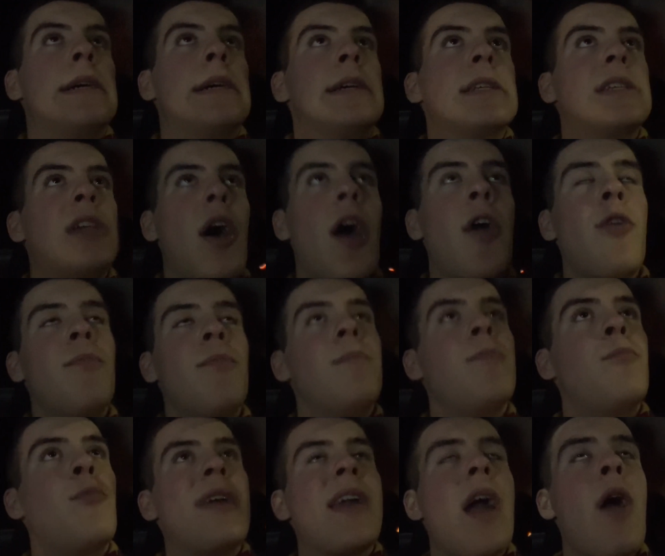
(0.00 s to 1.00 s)
So
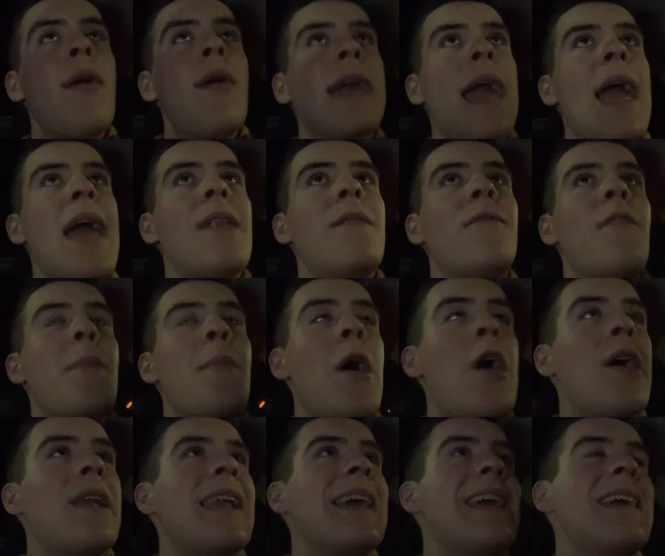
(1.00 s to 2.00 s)
we go again for
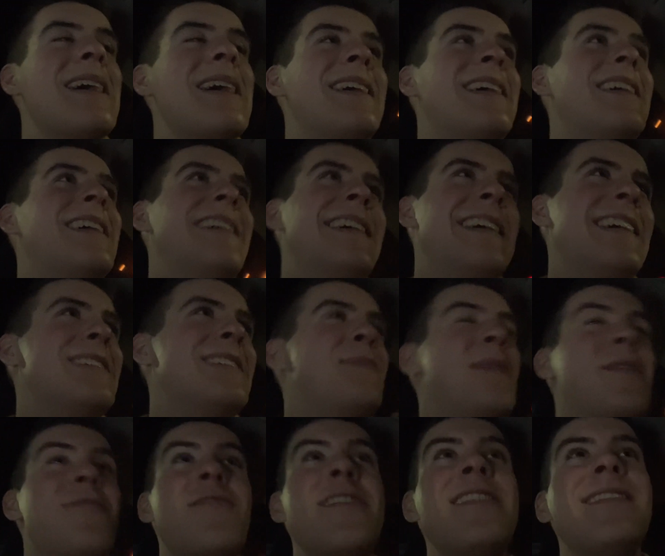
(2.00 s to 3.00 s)
Burnley. It's
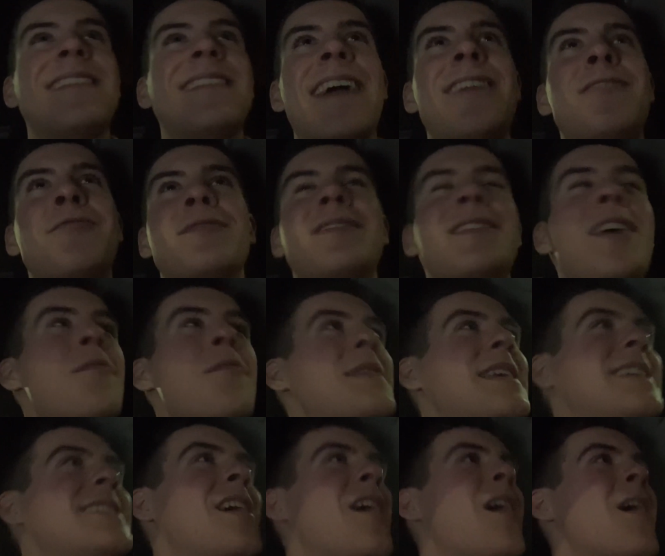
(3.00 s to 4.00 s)
been rescheduled so many
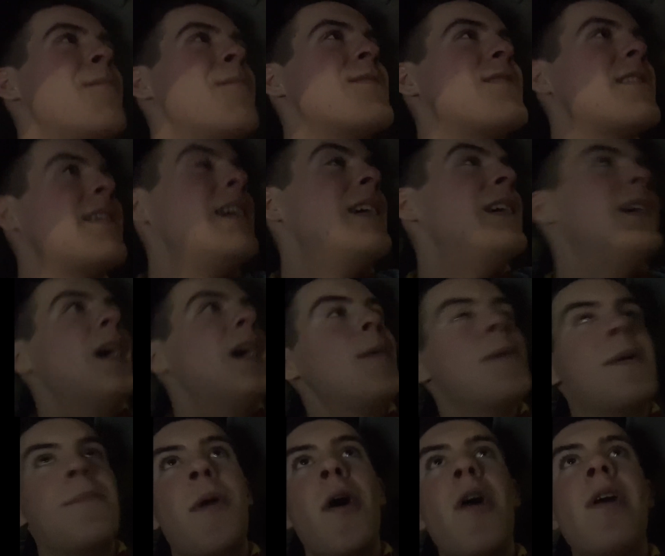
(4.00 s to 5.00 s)
times. I
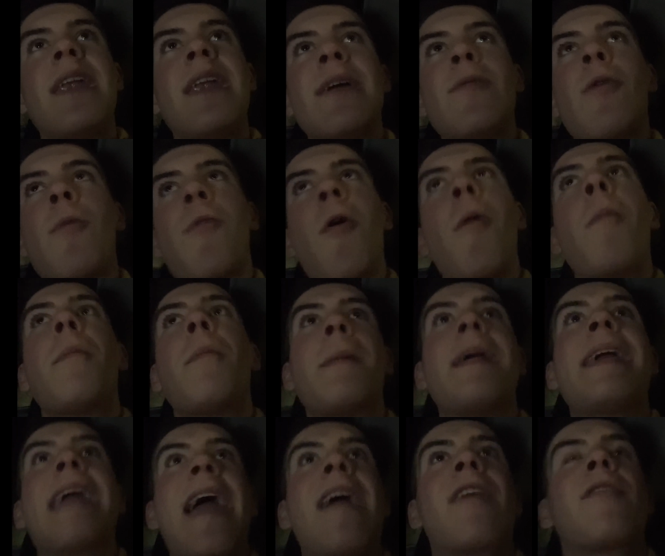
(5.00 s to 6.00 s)
mean, Burnley will probably
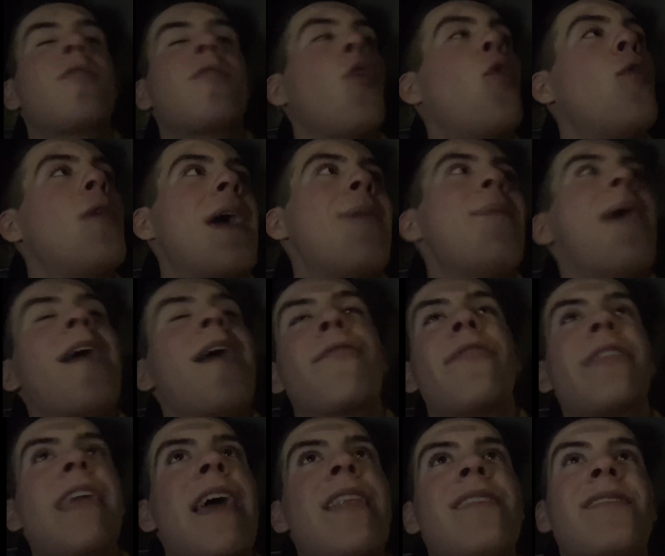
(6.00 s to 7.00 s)
get Cornet back for
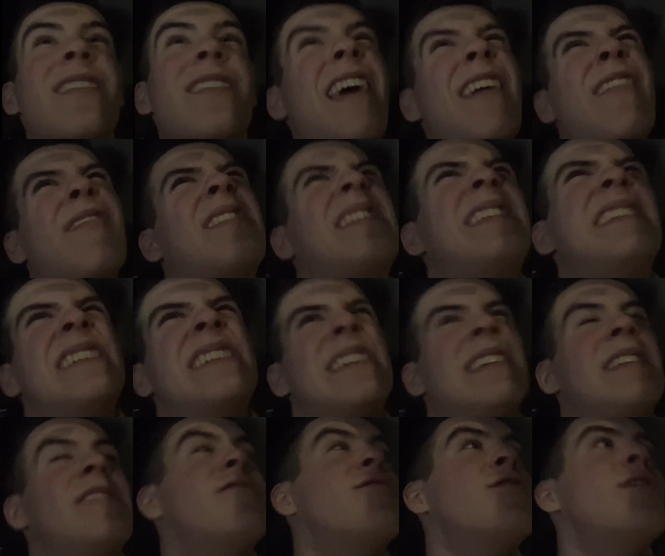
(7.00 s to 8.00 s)
then, so they've
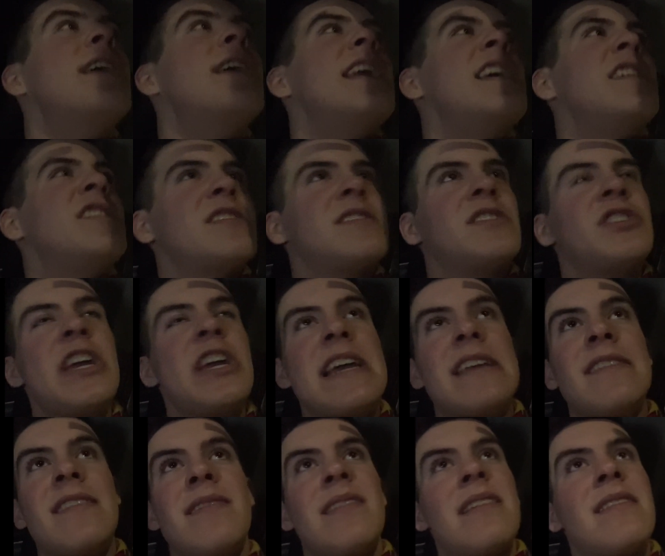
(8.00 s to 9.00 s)
really just
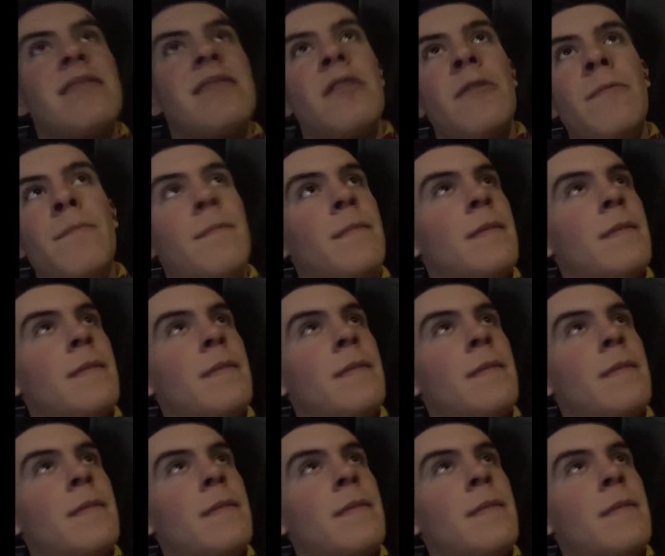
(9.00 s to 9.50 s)
cheated the system.